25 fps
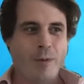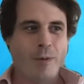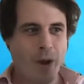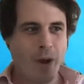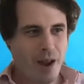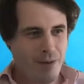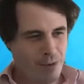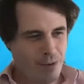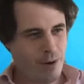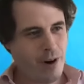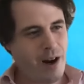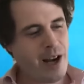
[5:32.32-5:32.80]

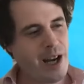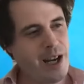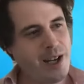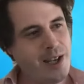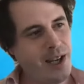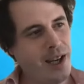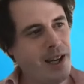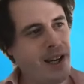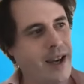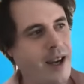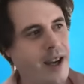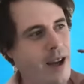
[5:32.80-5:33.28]
for any
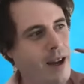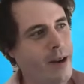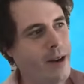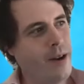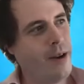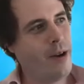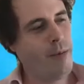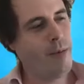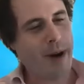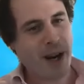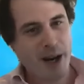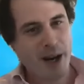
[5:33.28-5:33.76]
ticket,
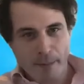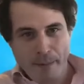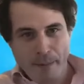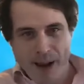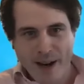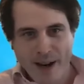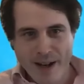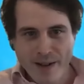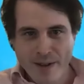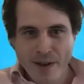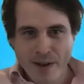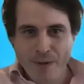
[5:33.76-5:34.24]

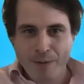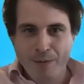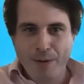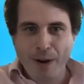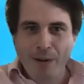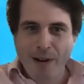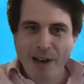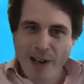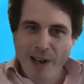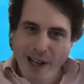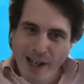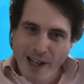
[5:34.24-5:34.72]
recommend
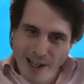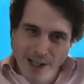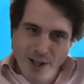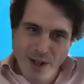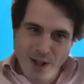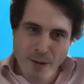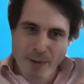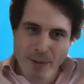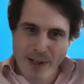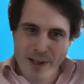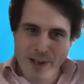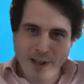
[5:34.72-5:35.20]
very likely
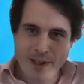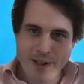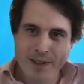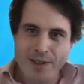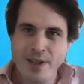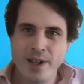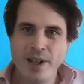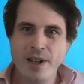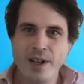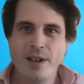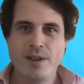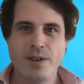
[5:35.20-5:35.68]

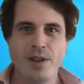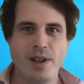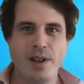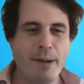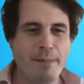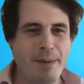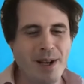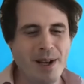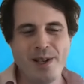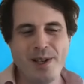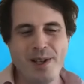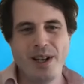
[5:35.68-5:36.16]
duplicates. So that
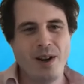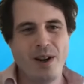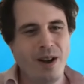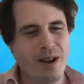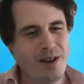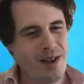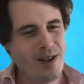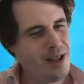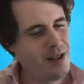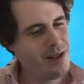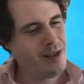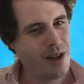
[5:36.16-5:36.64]
basically
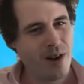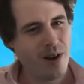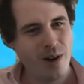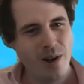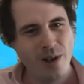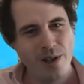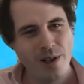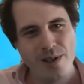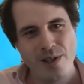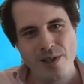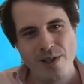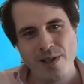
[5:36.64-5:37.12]
takes the
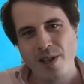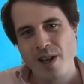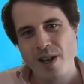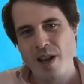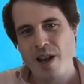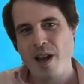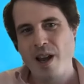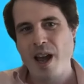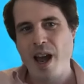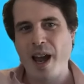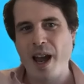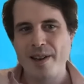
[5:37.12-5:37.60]
cost
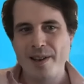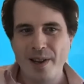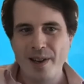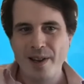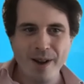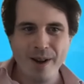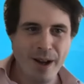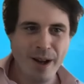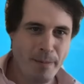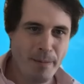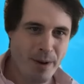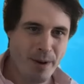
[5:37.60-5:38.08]
and
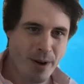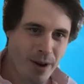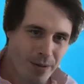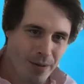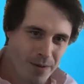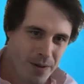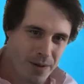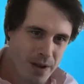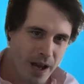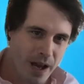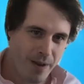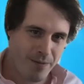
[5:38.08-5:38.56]
time
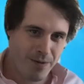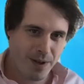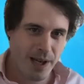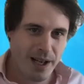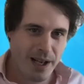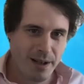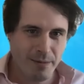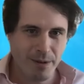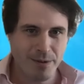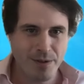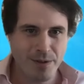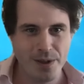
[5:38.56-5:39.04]
of
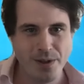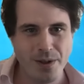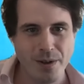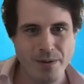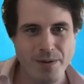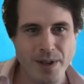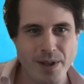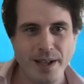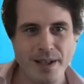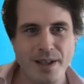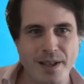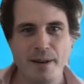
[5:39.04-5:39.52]
dealing with this sort of
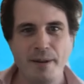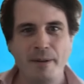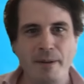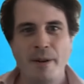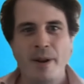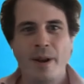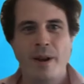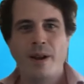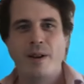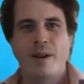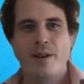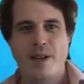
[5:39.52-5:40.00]
data
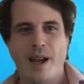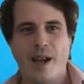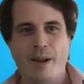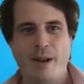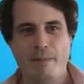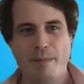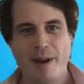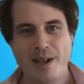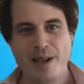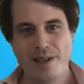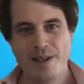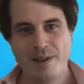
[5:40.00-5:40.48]
down
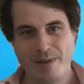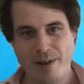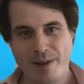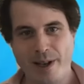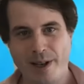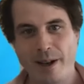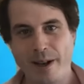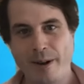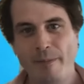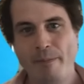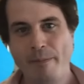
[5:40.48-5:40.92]
massively.